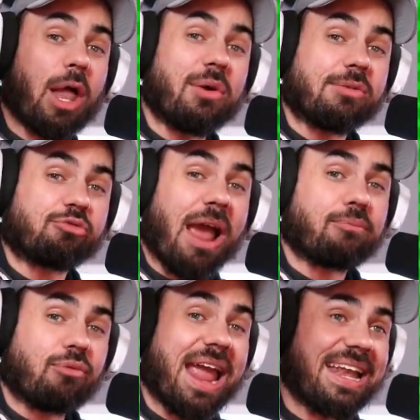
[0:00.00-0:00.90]
and subscribe
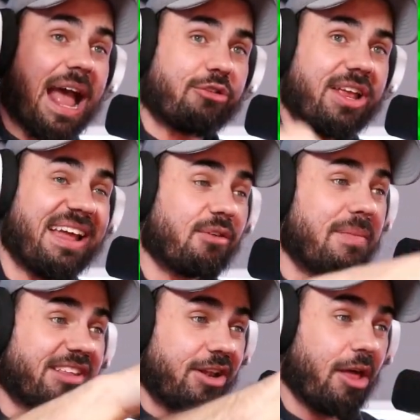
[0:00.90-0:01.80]
right now so you never
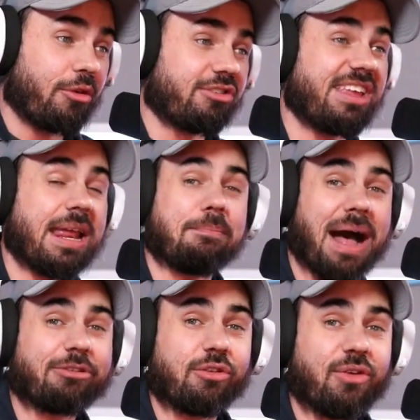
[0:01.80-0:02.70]
miss another Singing
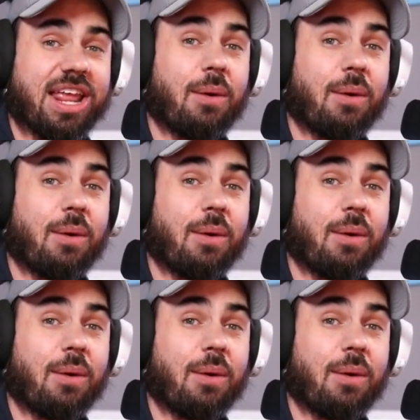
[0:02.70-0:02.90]
Monsters video.